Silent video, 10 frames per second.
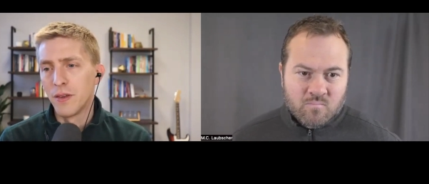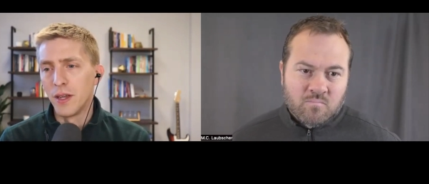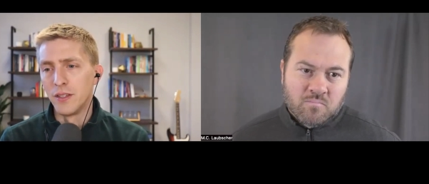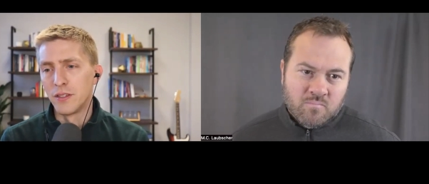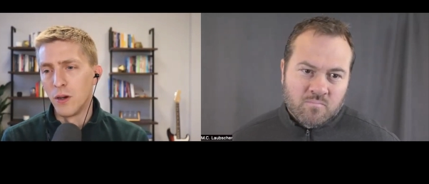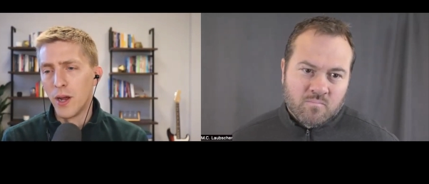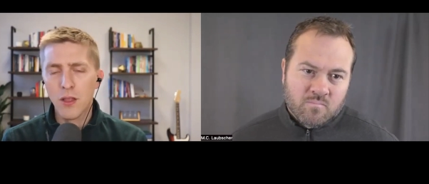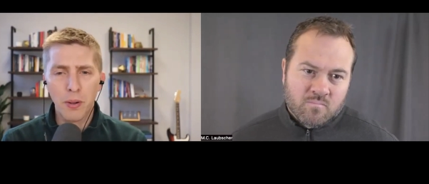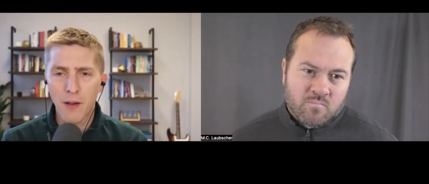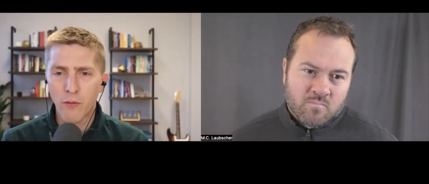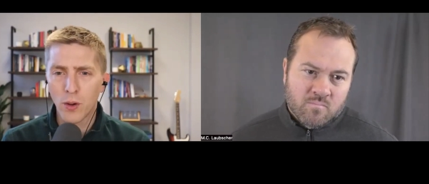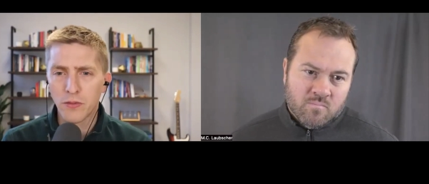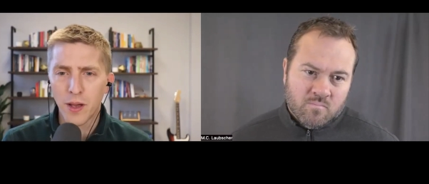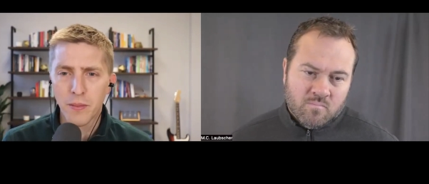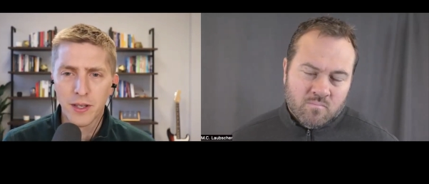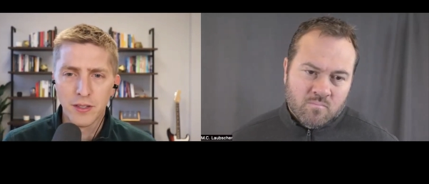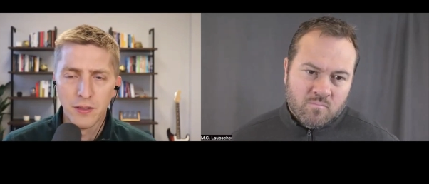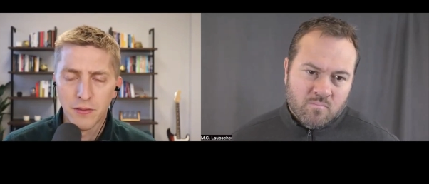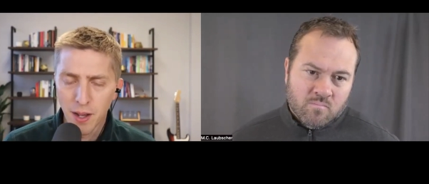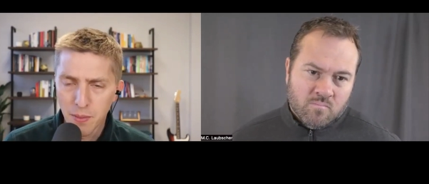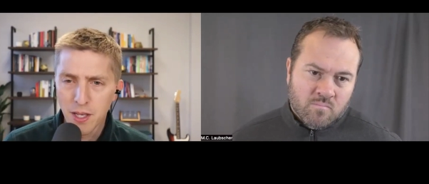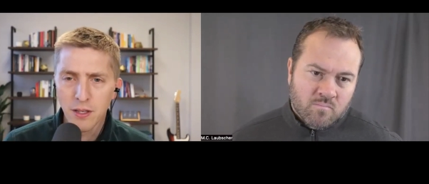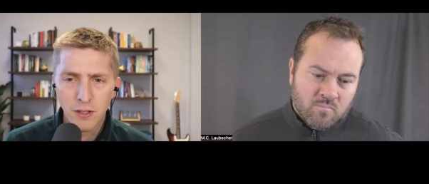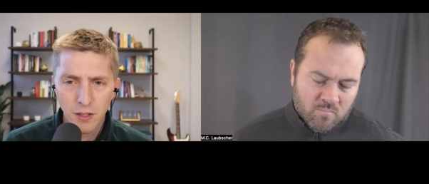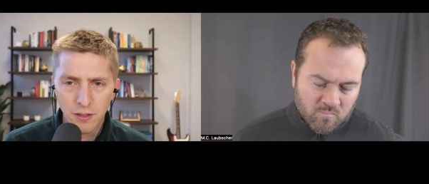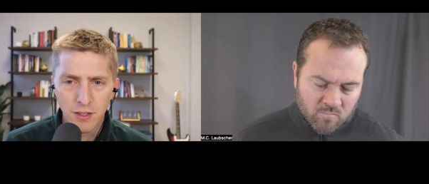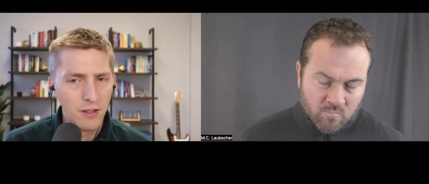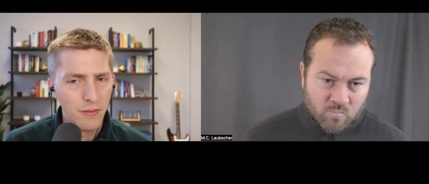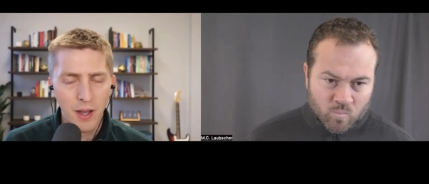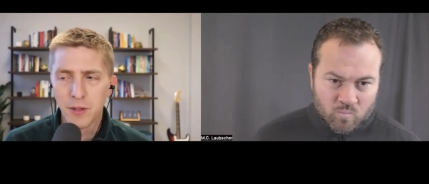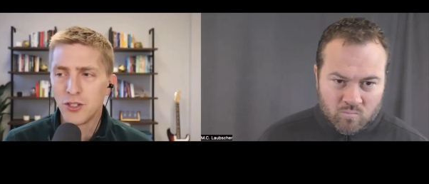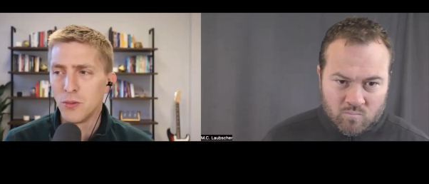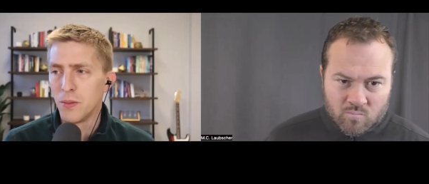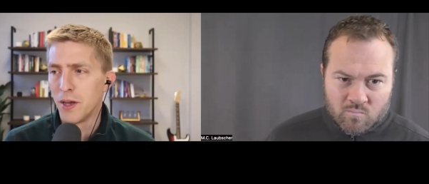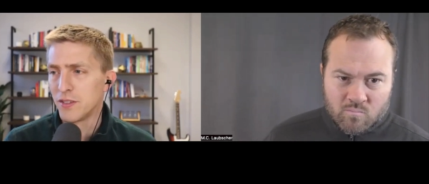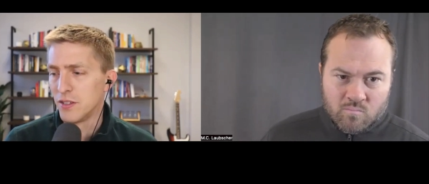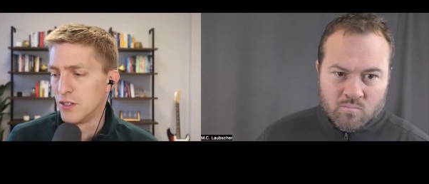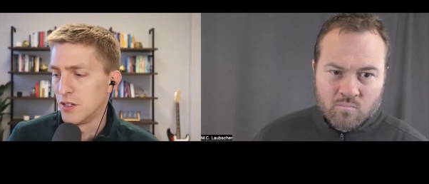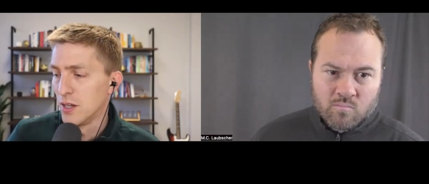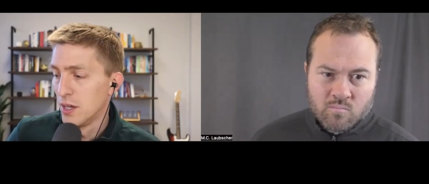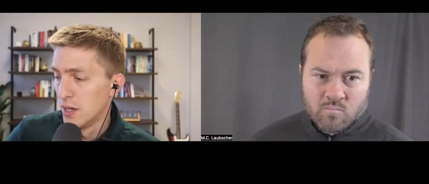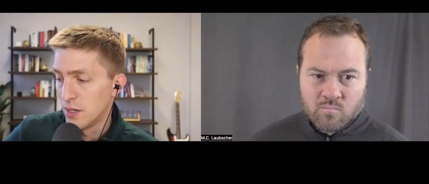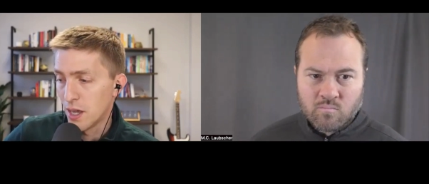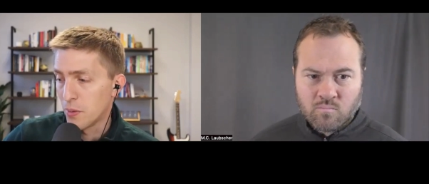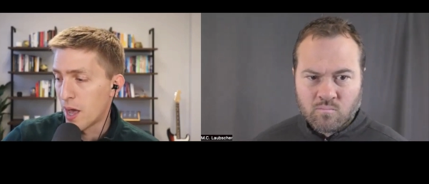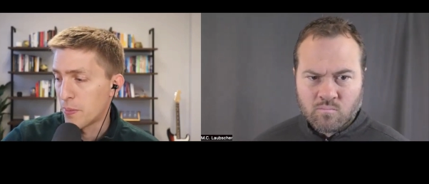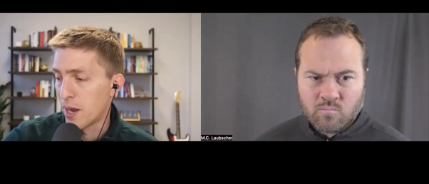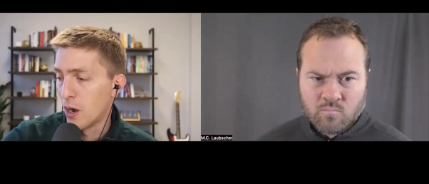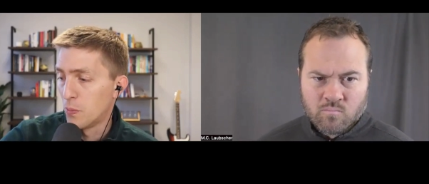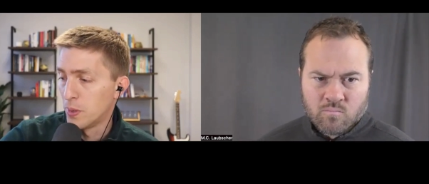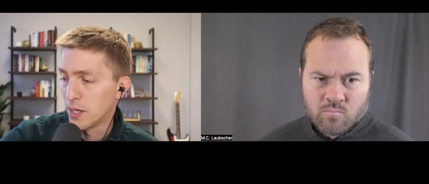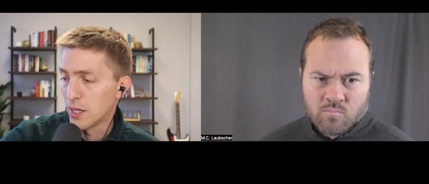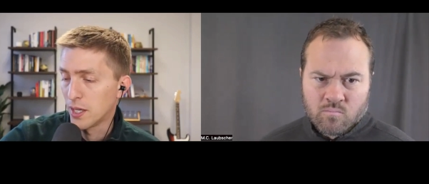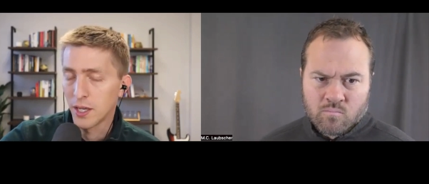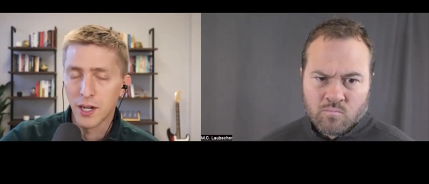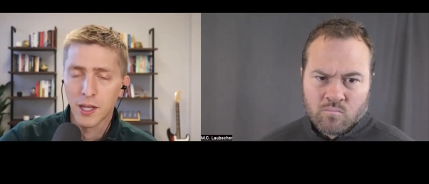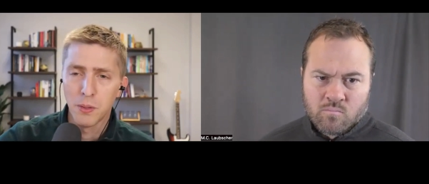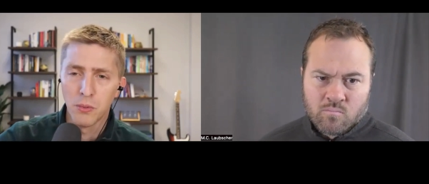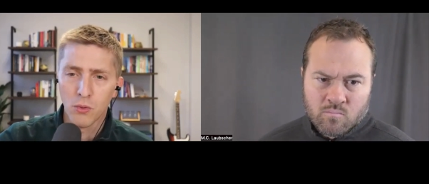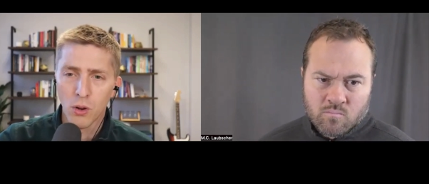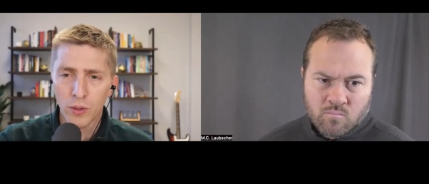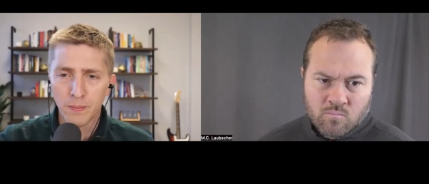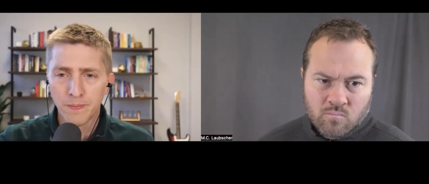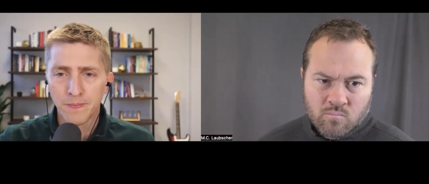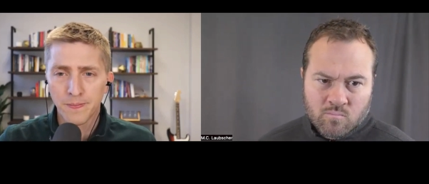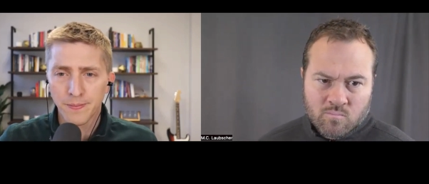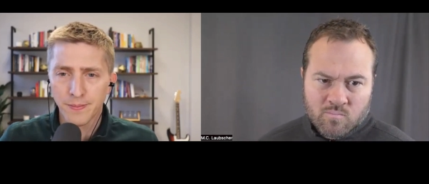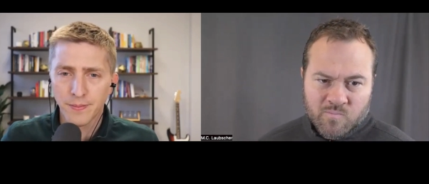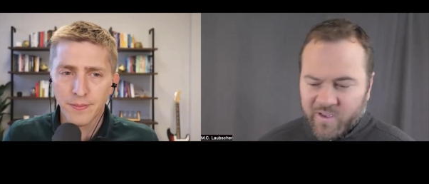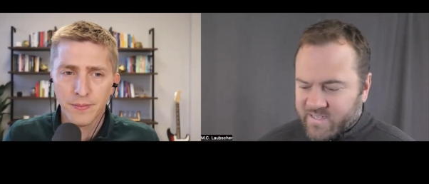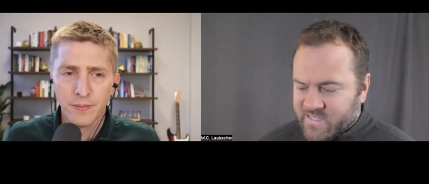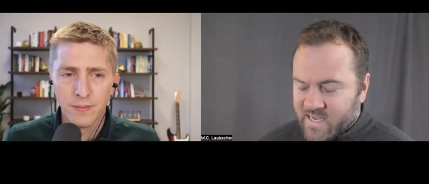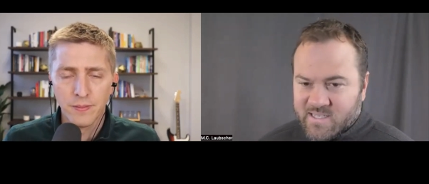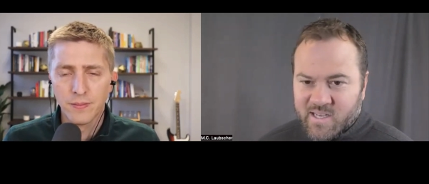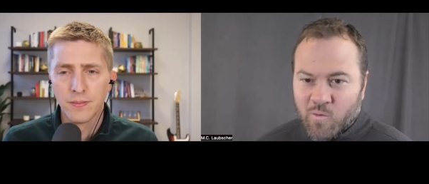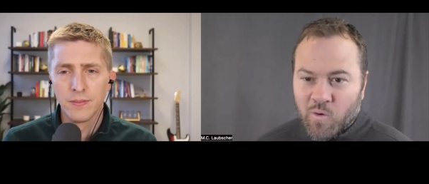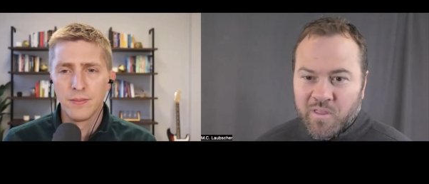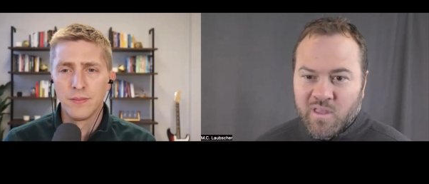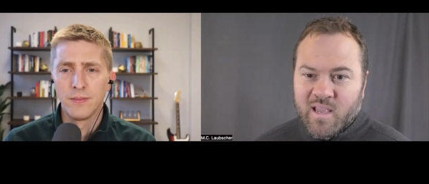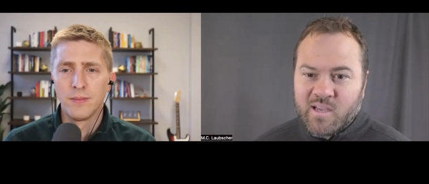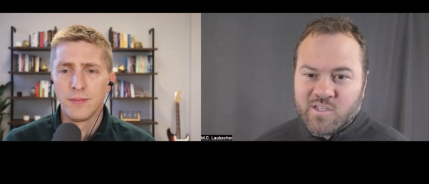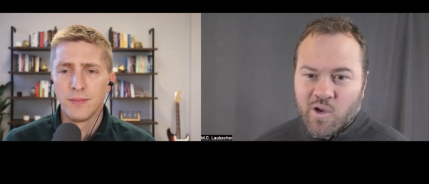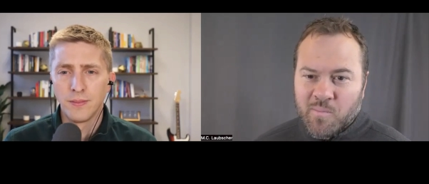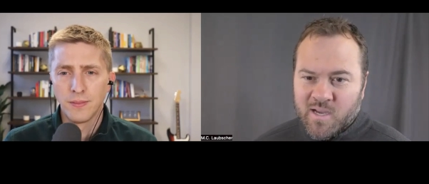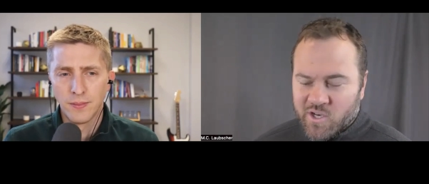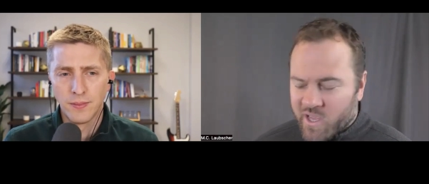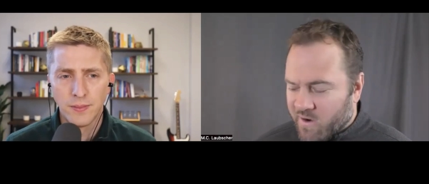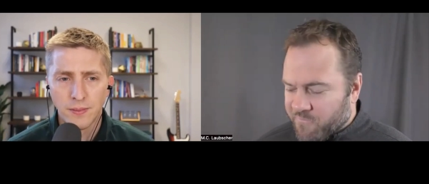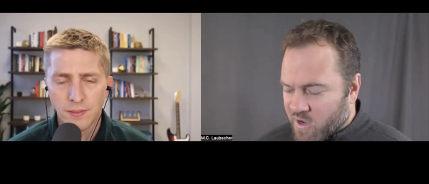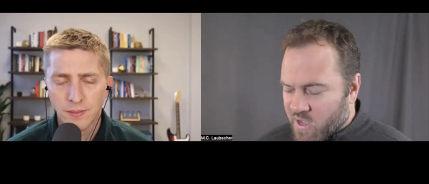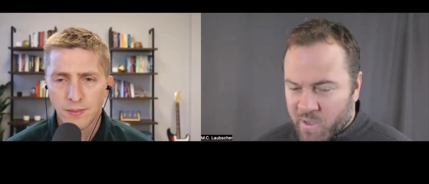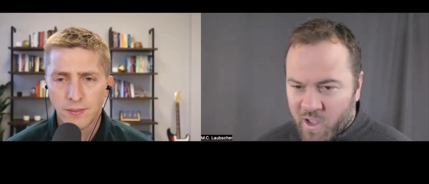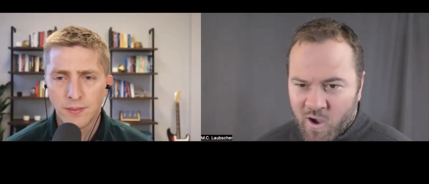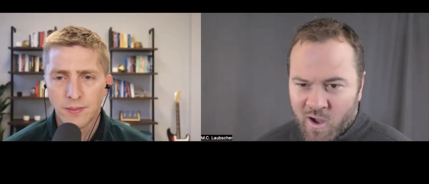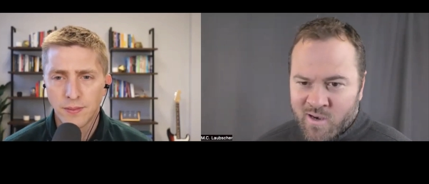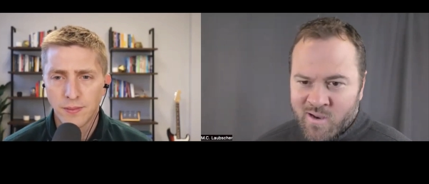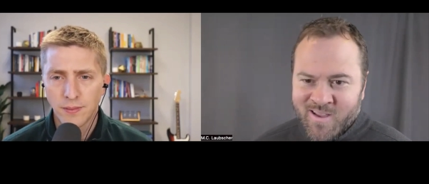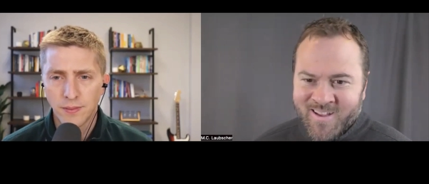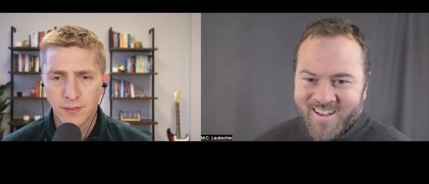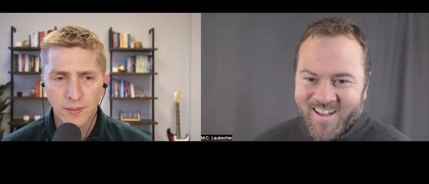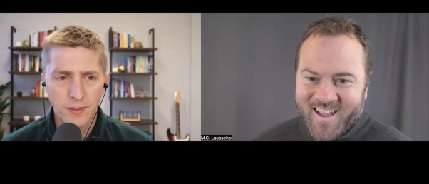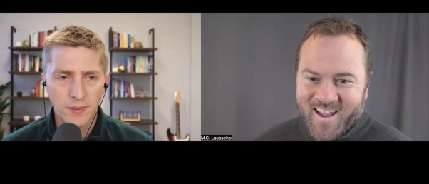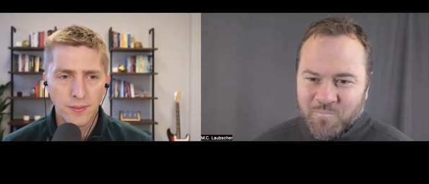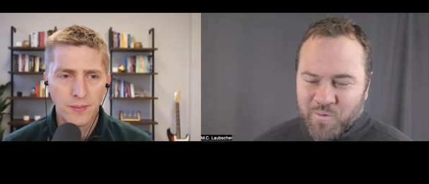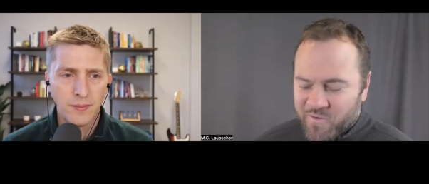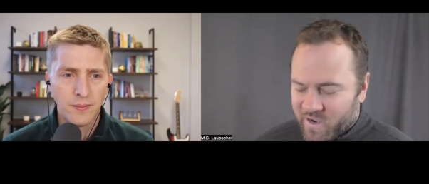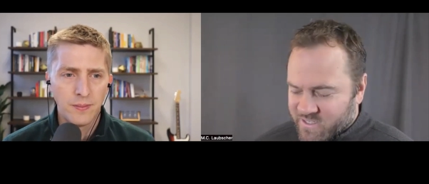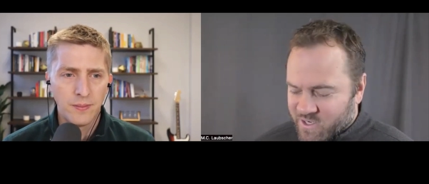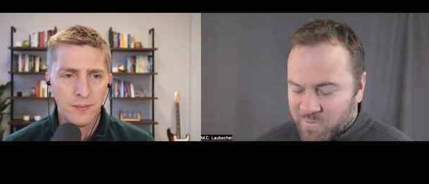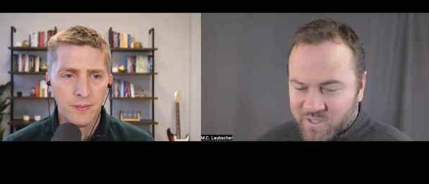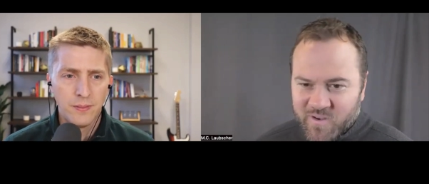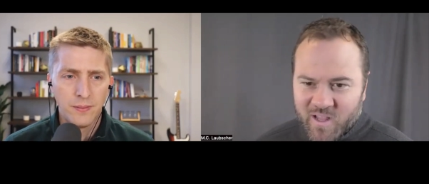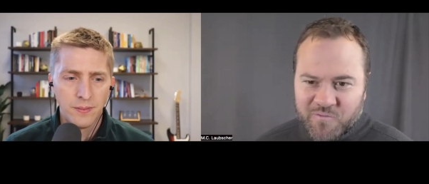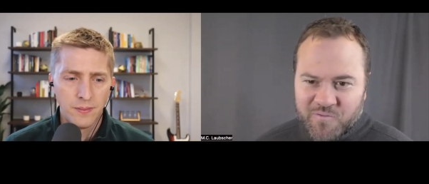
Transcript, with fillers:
Speaker 1: And so any of the platforms, find mess, find me. It's easy to find me, shoot me a message, and yeah, we'd be happy to help and, and kind of
Speaker 2: get people rolling. Fantastic. Well, thank you so much again for coming on and providing so much value for